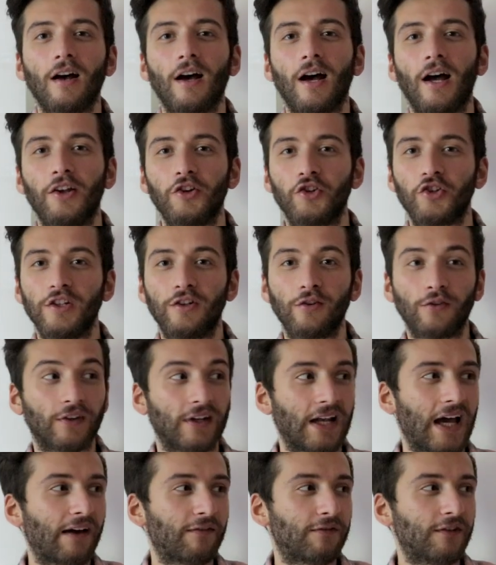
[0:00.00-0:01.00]
and she
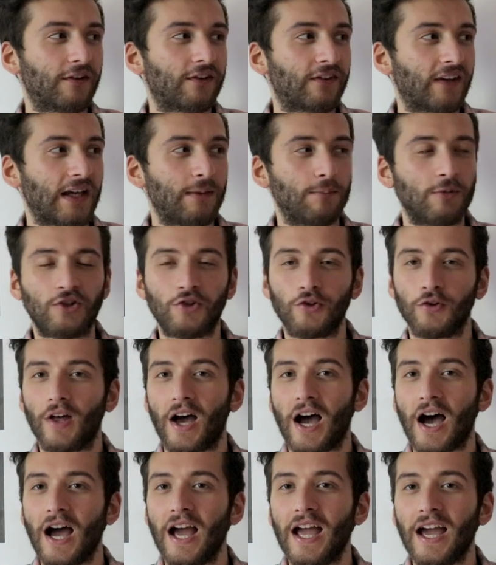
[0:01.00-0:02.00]
doesn't have the same issue
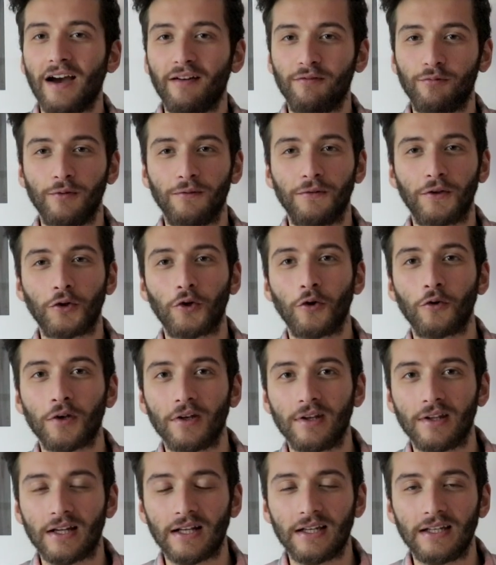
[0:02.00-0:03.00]
that I have with the
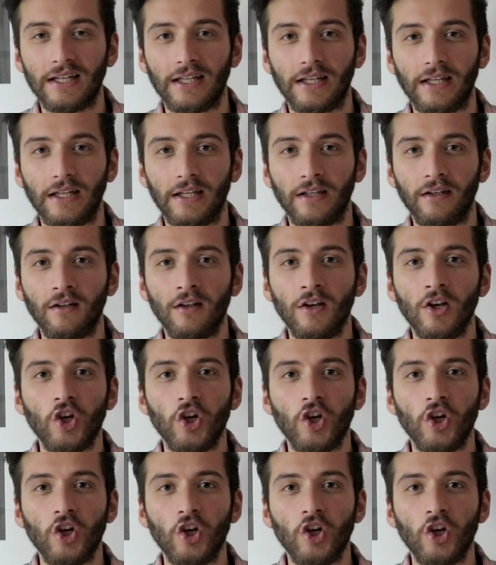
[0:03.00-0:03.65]
cooking and cleaning,